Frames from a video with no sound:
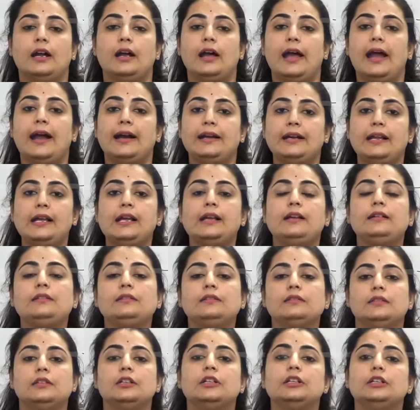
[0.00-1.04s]

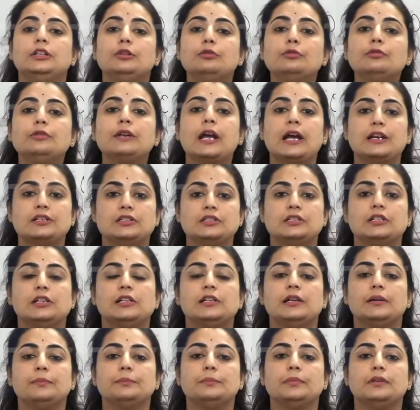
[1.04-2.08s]
adding the two rational
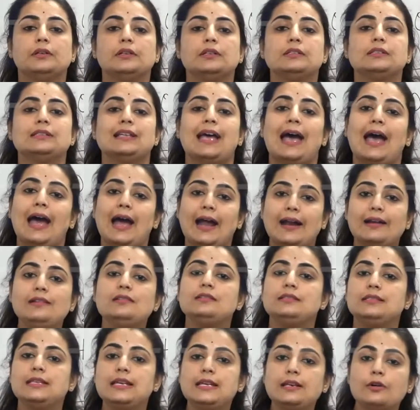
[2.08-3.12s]
numbers
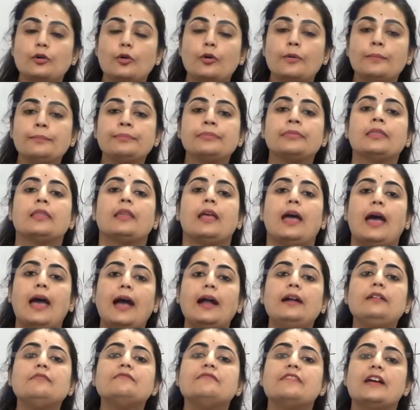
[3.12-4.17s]
and 0,
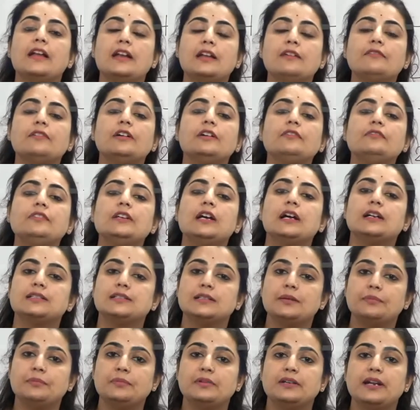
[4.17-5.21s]
and whenever we are
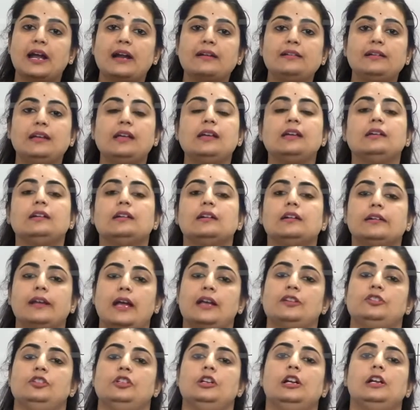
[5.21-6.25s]
subtracting a
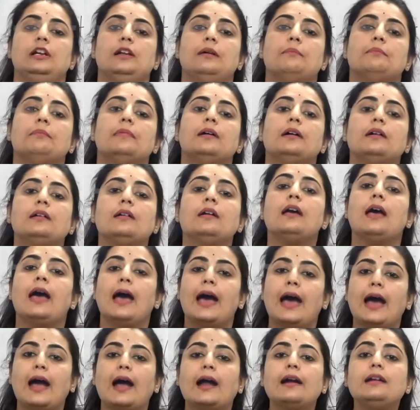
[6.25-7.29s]
rational number
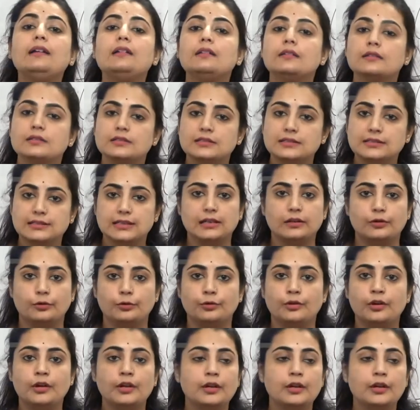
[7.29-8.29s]
and 0.